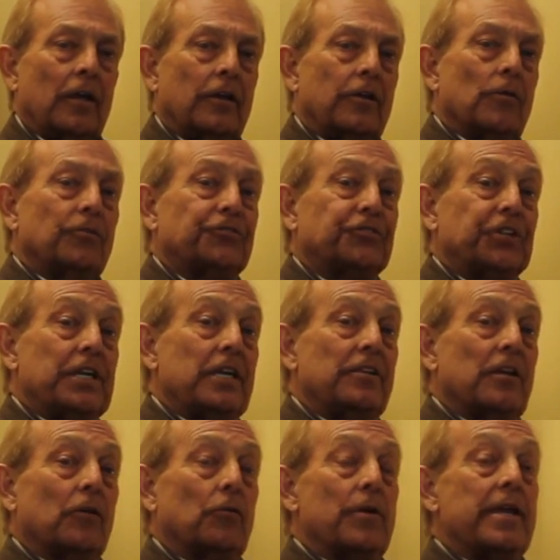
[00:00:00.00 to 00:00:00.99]
you will see
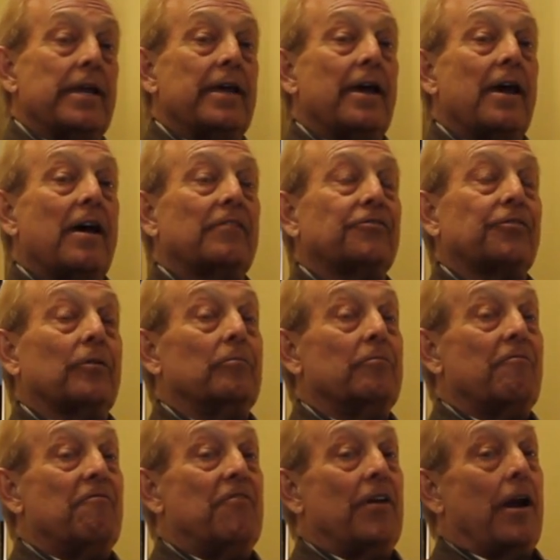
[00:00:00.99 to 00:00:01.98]
that we have
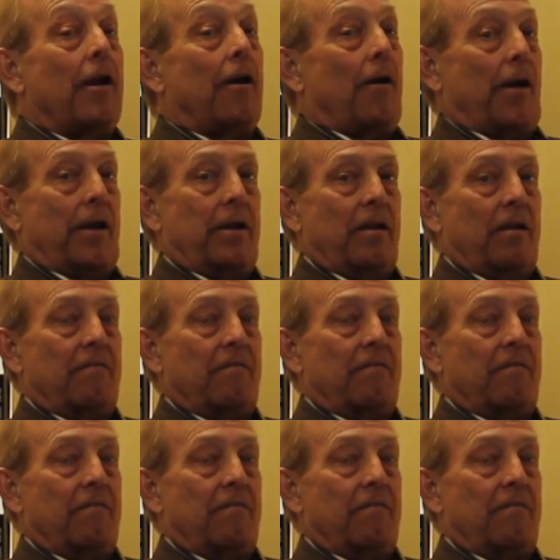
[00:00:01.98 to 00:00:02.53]
some very,